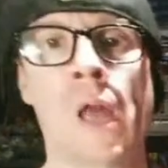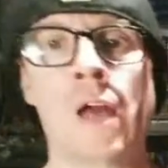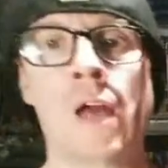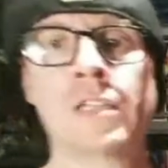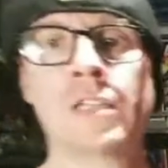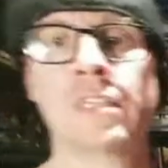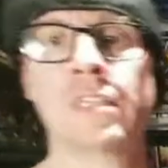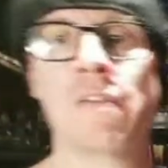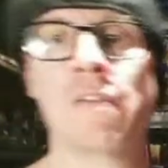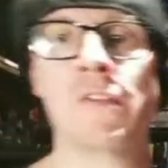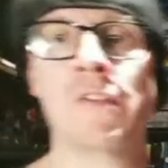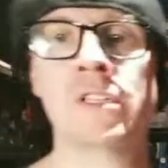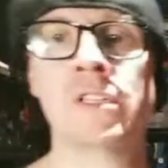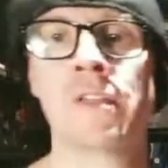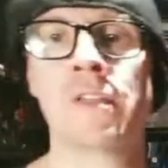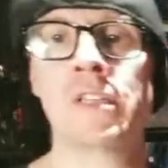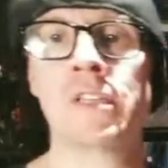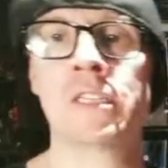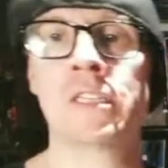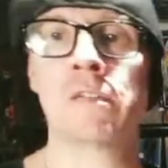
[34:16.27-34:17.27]
of stuff into
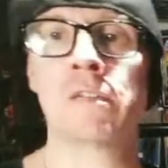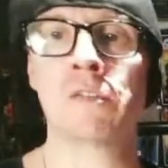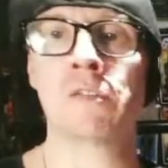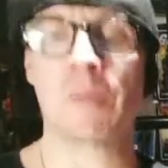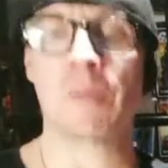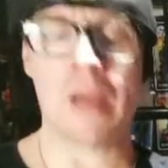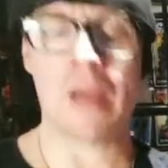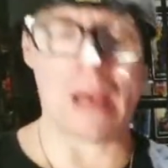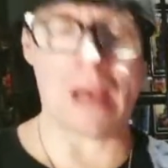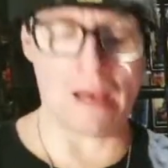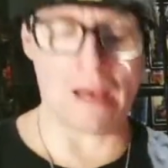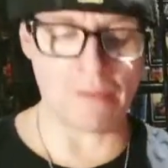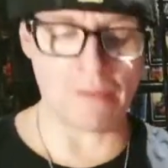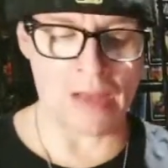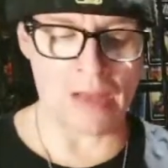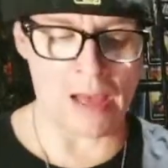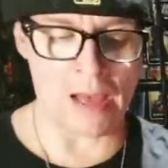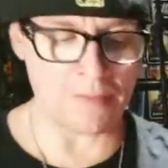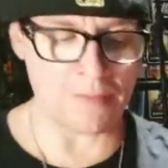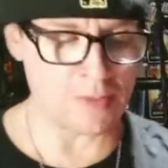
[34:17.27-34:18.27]
this display, I haven't
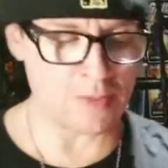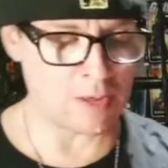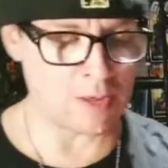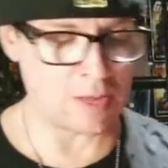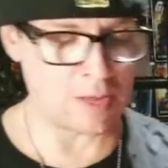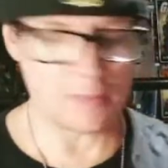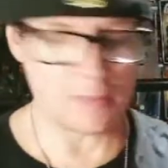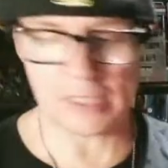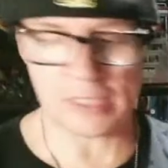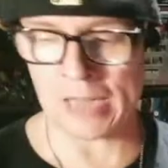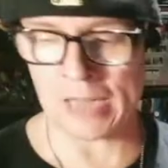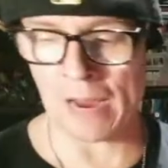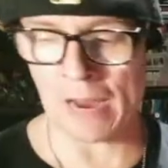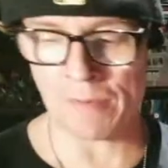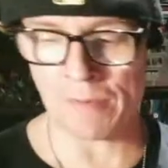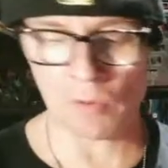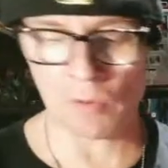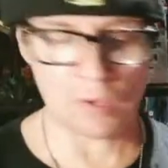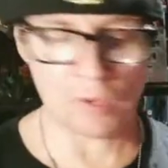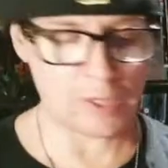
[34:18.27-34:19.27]
had the time
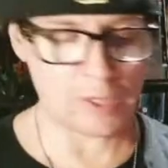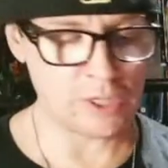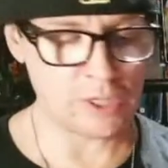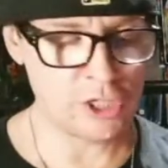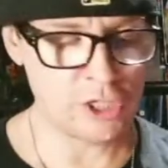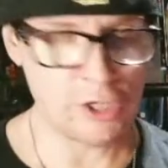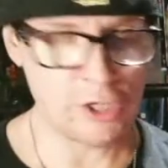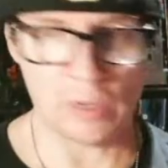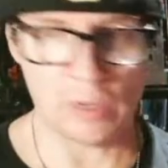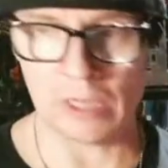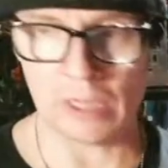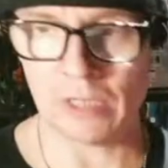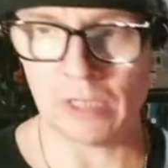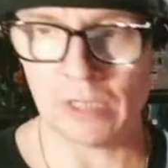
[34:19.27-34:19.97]
to really do it,